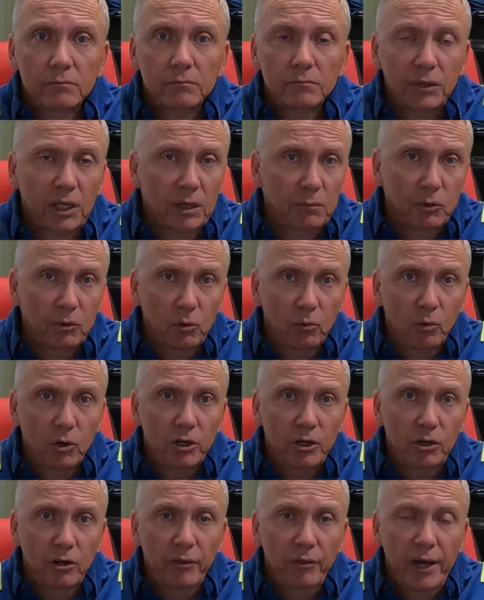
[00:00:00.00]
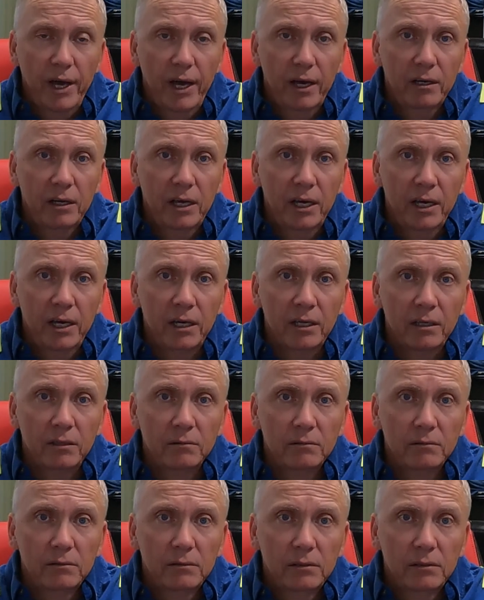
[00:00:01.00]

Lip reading: but I'm going to work on that and